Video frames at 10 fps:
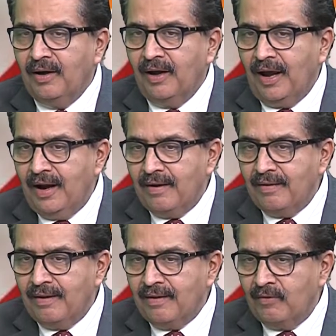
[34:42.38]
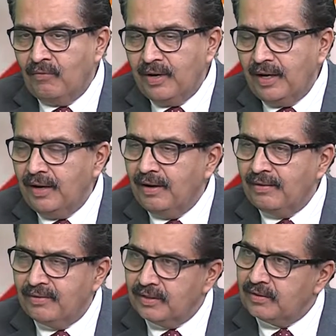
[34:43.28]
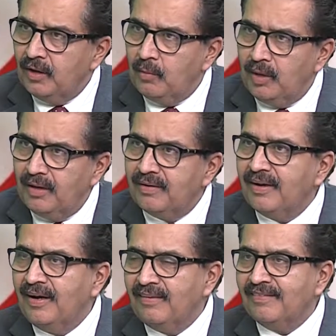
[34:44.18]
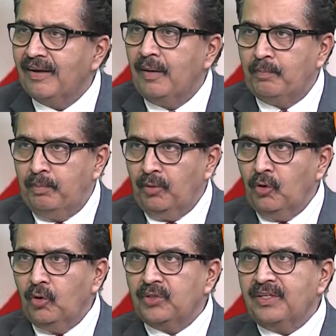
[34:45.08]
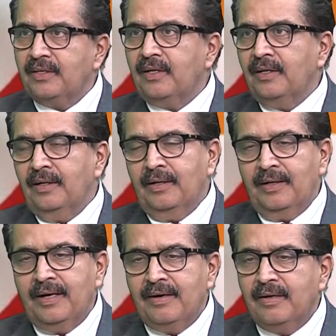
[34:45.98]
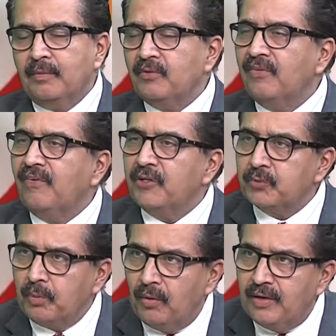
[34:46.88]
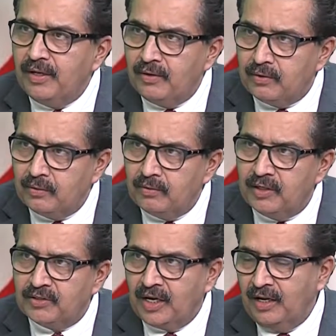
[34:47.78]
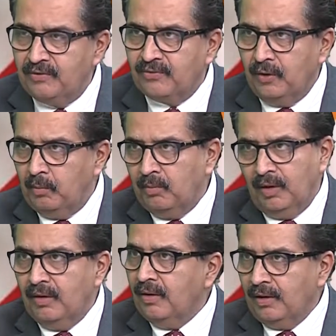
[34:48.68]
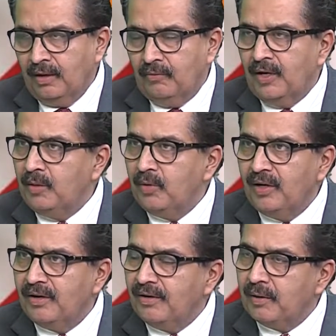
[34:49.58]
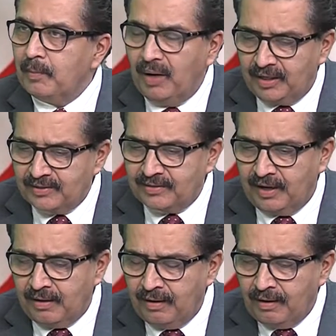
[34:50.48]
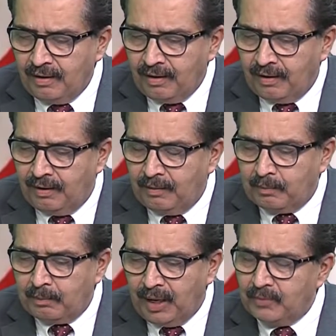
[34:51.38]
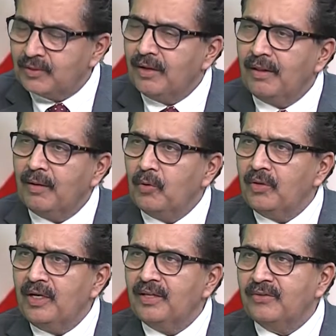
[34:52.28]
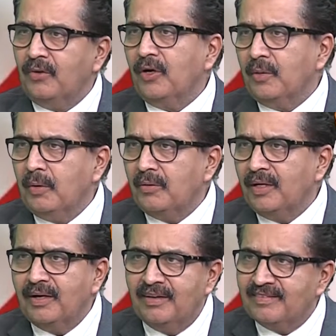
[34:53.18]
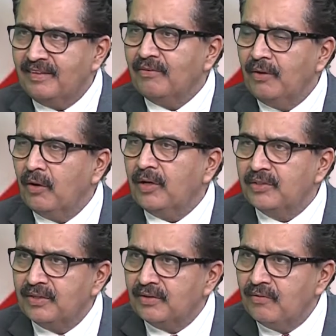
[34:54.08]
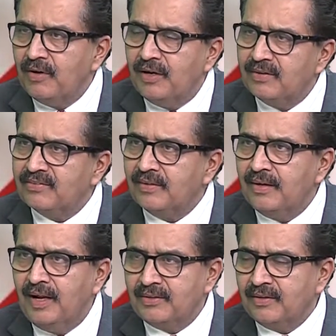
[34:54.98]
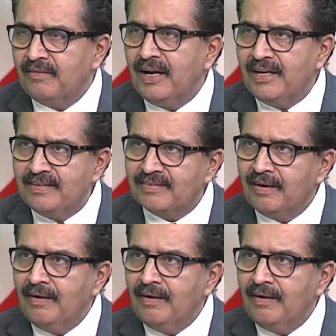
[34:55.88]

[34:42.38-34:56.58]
and the way this government has approached in terms of responding to the challenge from our neighboring country, Pakistan. Prime Minister Narendra Modi has talked about it at several occasions in various election rallies.